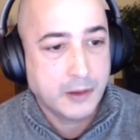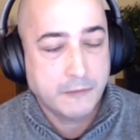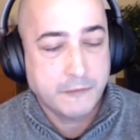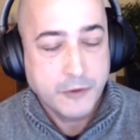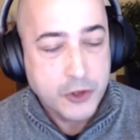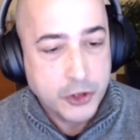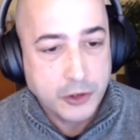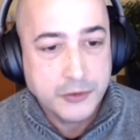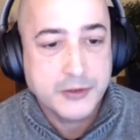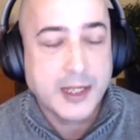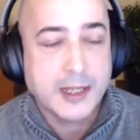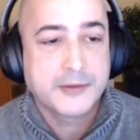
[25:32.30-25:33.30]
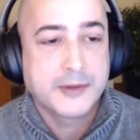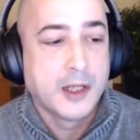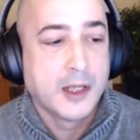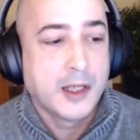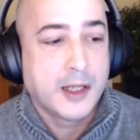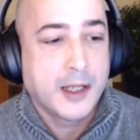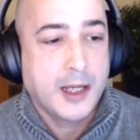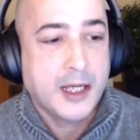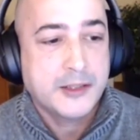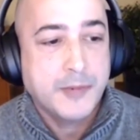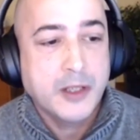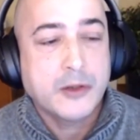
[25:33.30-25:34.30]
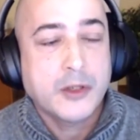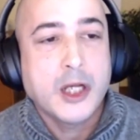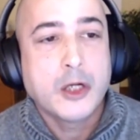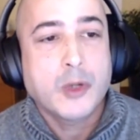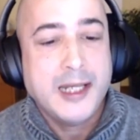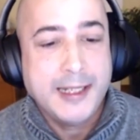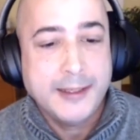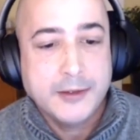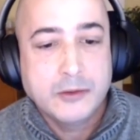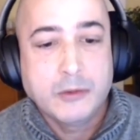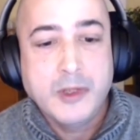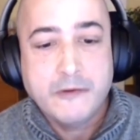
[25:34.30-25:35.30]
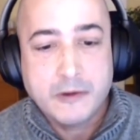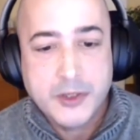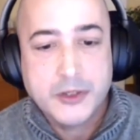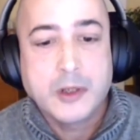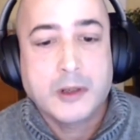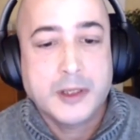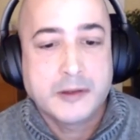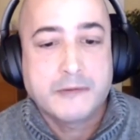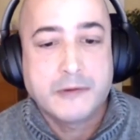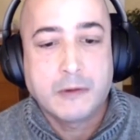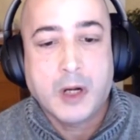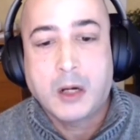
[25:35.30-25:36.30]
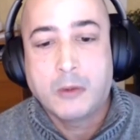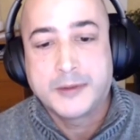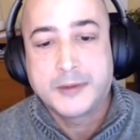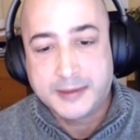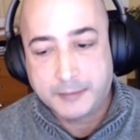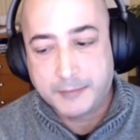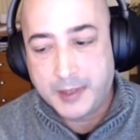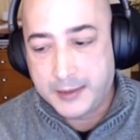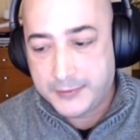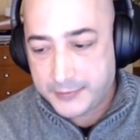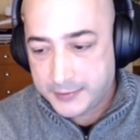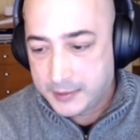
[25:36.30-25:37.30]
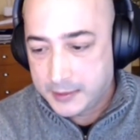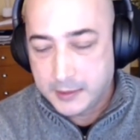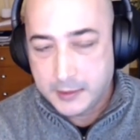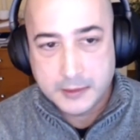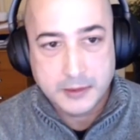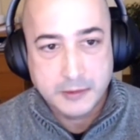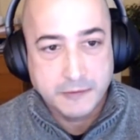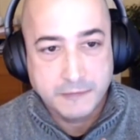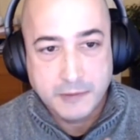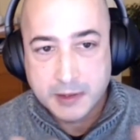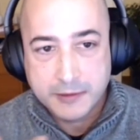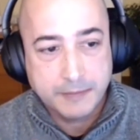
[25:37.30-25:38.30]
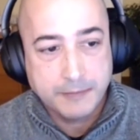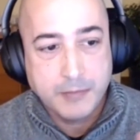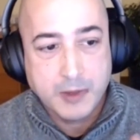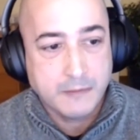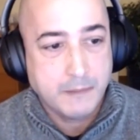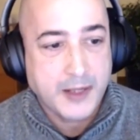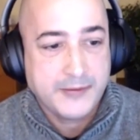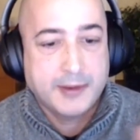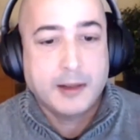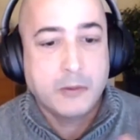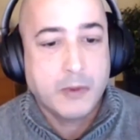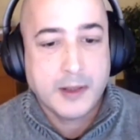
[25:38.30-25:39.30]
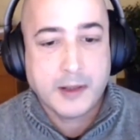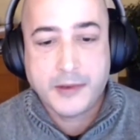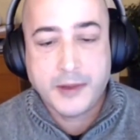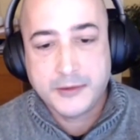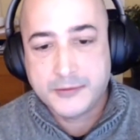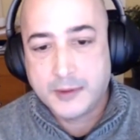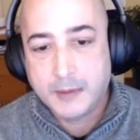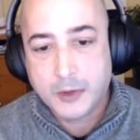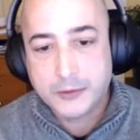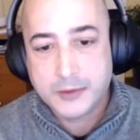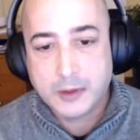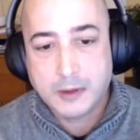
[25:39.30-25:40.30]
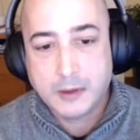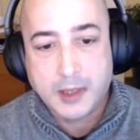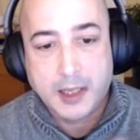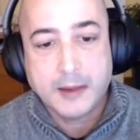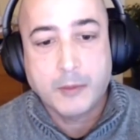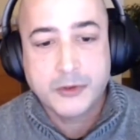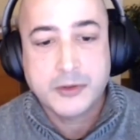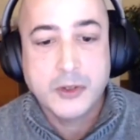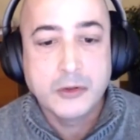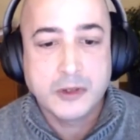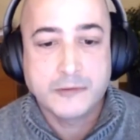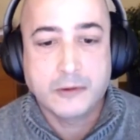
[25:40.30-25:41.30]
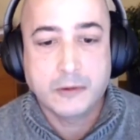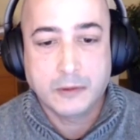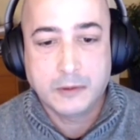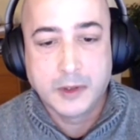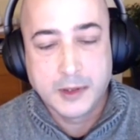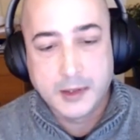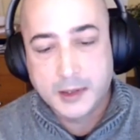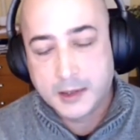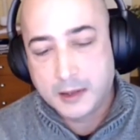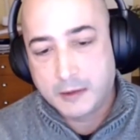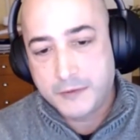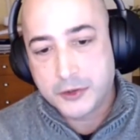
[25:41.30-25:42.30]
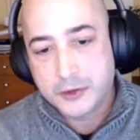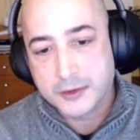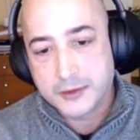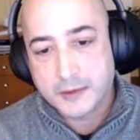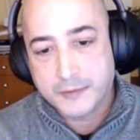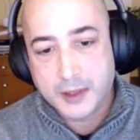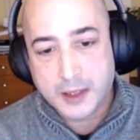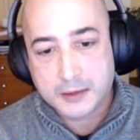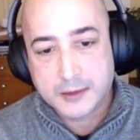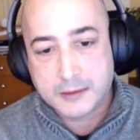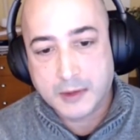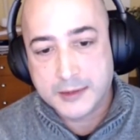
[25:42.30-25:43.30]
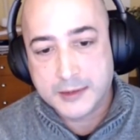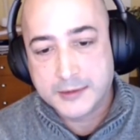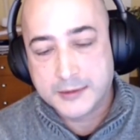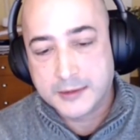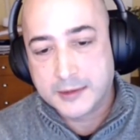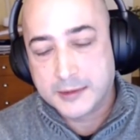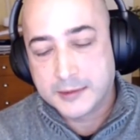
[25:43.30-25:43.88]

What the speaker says: functions that has been related to the information collected from our database. That's basically what I think is the are the most useful features of the net release.